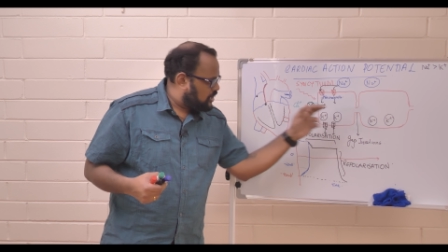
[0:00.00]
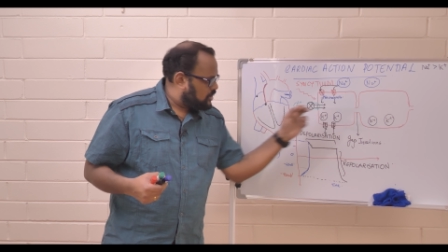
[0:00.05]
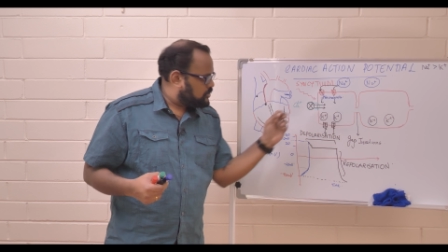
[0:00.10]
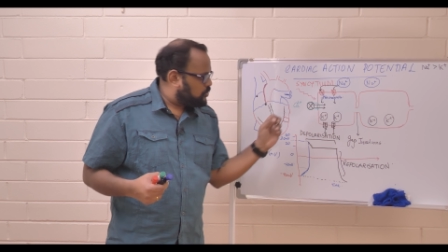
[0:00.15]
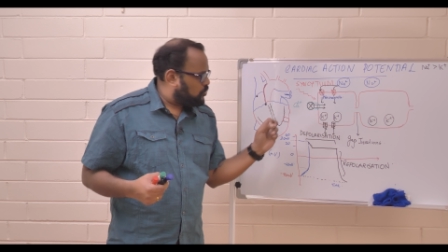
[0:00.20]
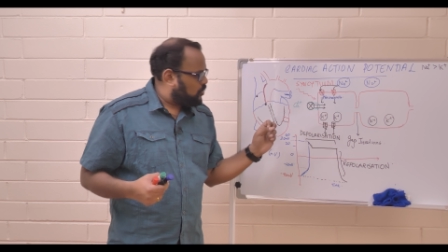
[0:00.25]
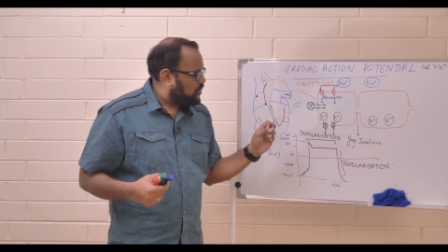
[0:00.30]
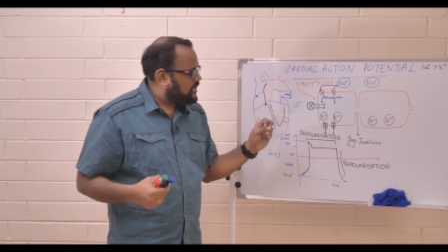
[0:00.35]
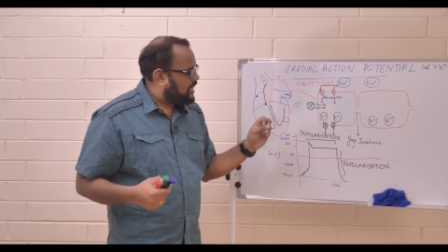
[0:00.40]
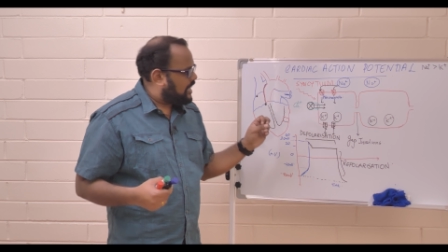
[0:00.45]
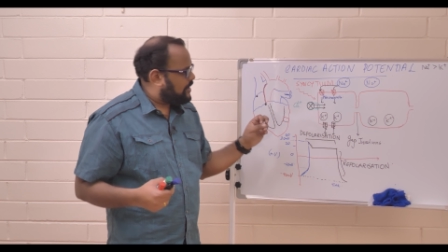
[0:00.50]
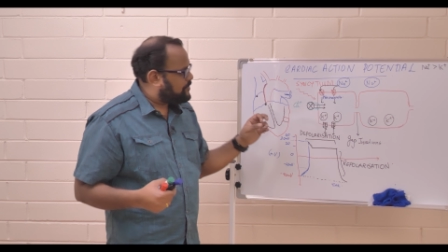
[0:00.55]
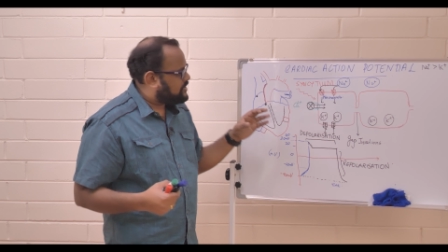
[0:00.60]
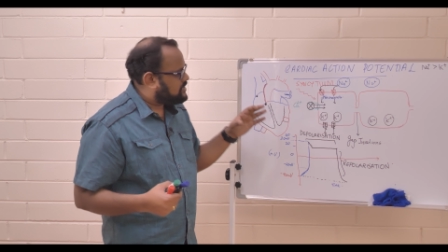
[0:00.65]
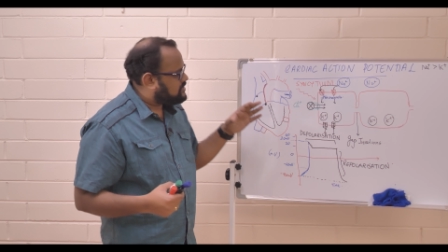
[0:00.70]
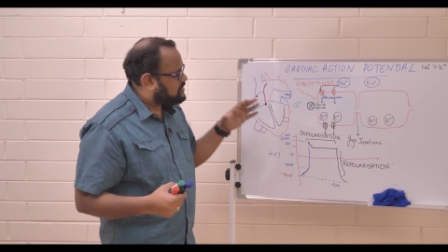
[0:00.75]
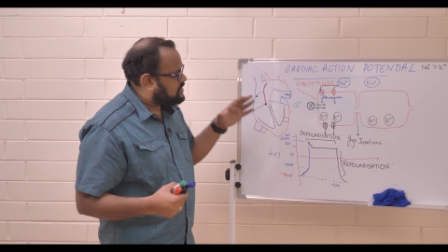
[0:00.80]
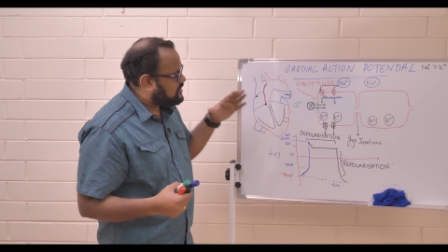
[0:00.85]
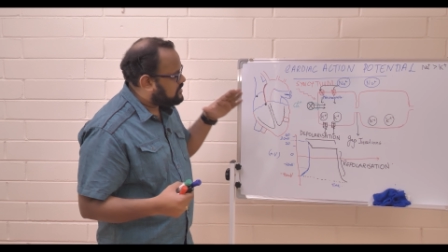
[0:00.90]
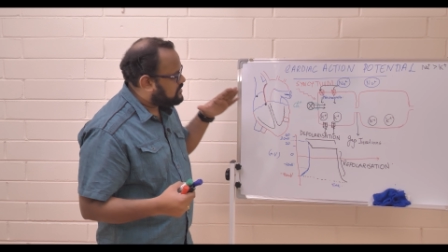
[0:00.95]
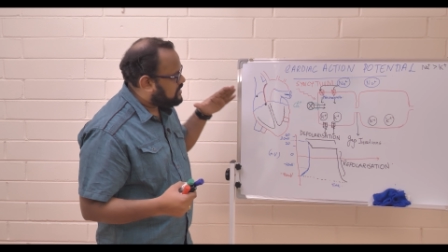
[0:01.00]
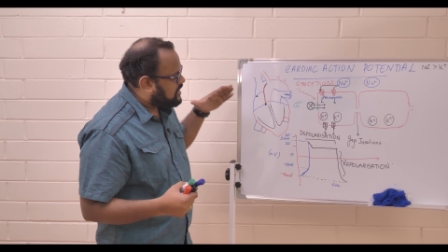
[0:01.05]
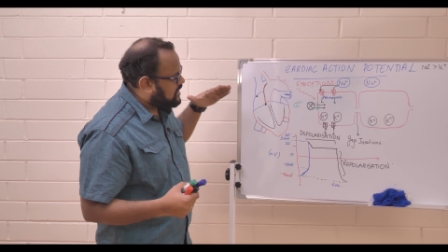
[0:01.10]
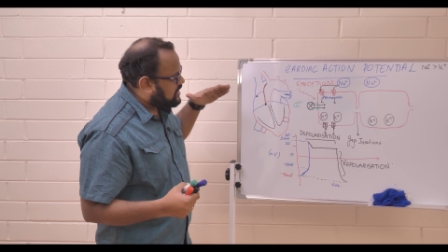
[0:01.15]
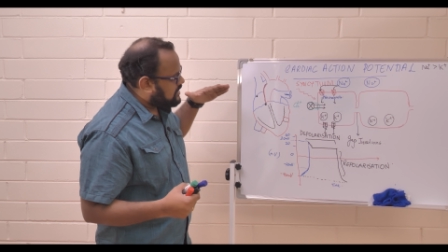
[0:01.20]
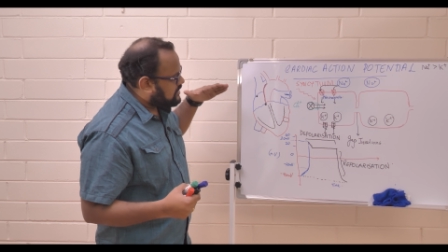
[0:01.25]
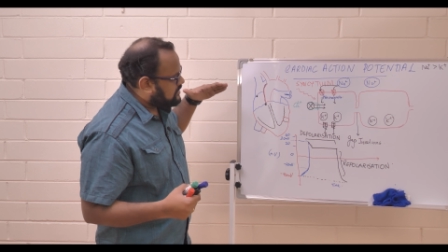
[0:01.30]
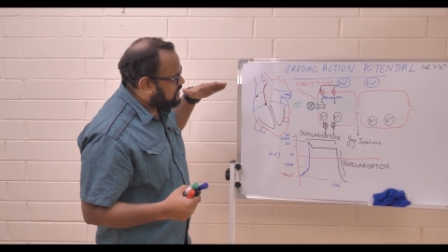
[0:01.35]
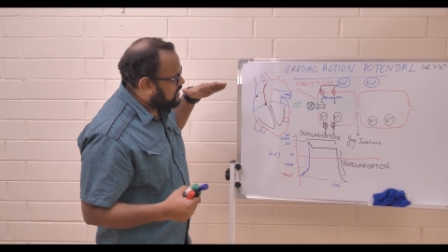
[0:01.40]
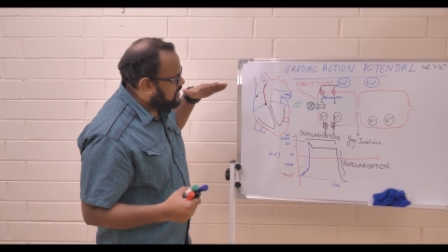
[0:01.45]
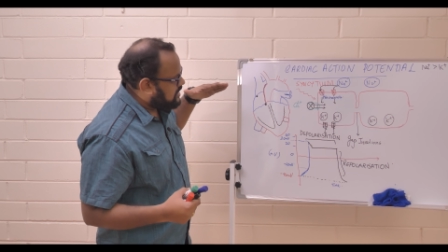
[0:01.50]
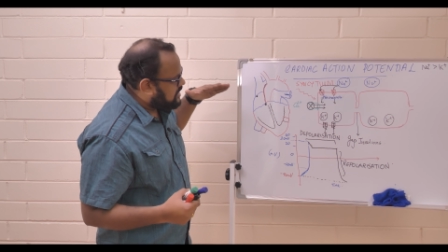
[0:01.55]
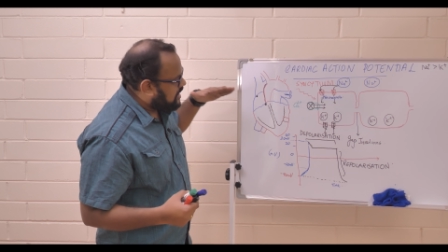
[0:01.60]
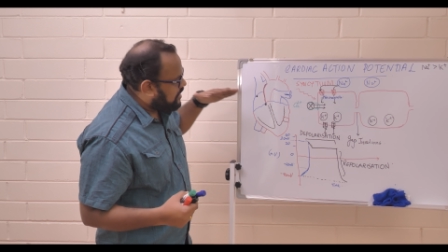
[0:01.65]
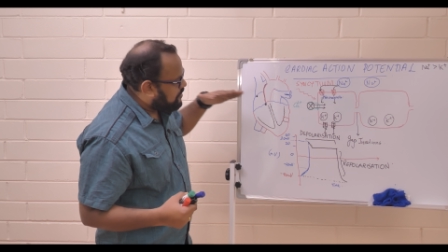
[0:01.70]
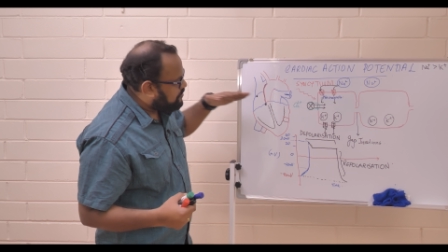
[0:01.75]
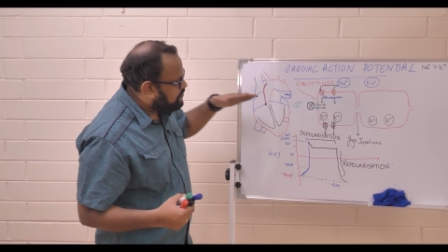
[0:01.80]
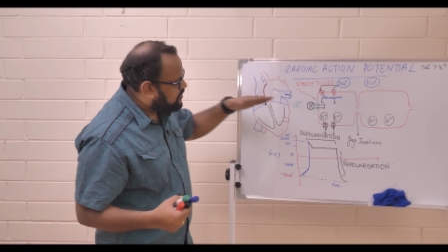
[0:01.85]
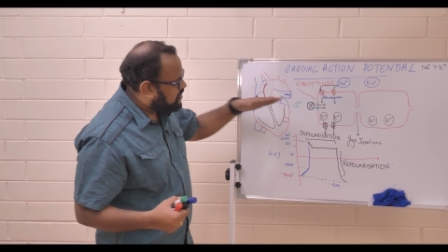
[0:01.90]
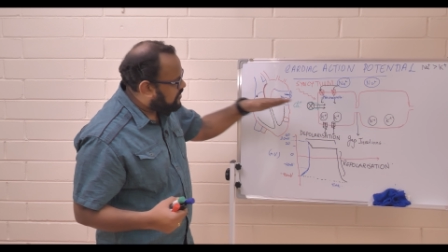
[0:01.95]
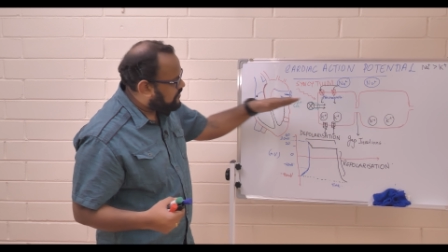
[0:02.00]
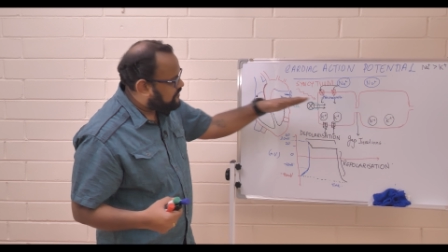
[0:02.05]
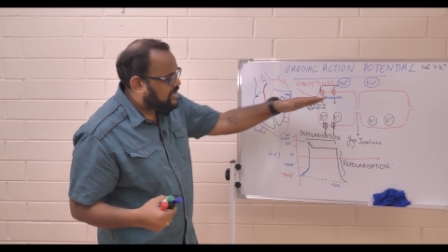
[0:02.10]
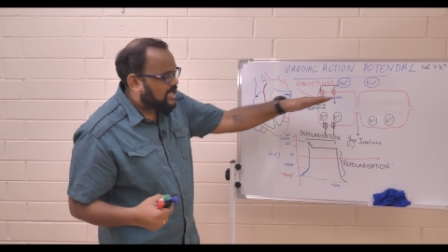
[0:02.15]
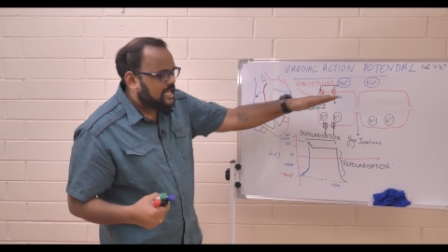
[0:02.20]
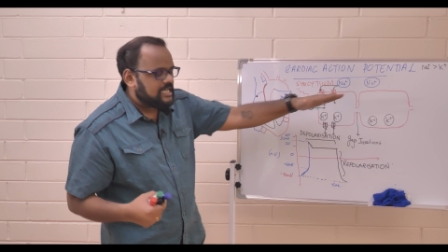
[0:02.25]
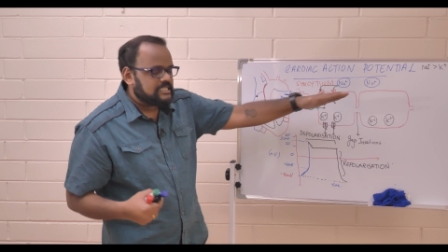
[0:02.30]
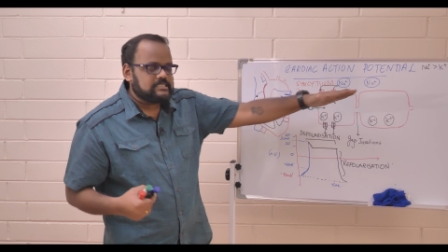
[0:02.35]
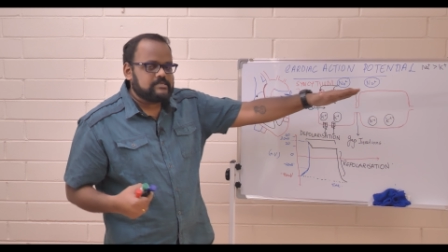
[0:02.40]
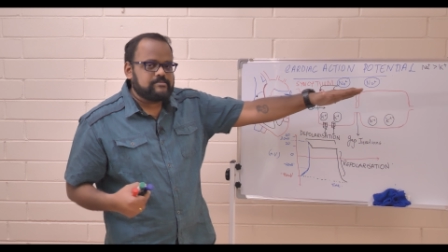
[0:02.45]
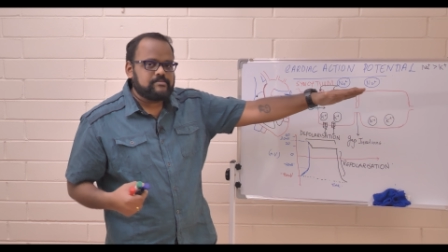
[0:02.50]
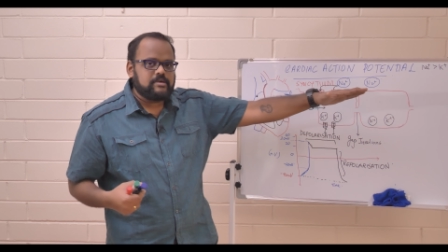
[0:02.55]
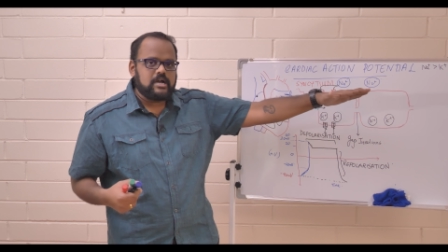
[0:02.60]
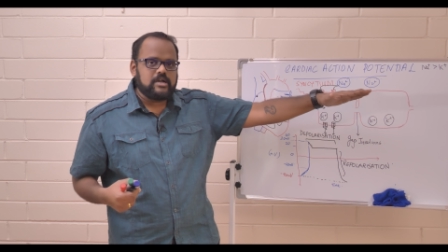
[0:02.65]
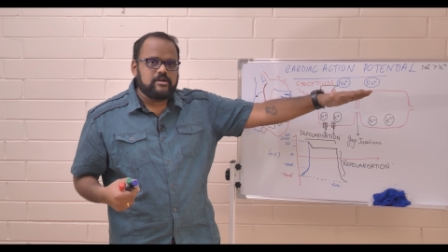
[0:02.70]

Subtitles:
So what happens is the number of calcium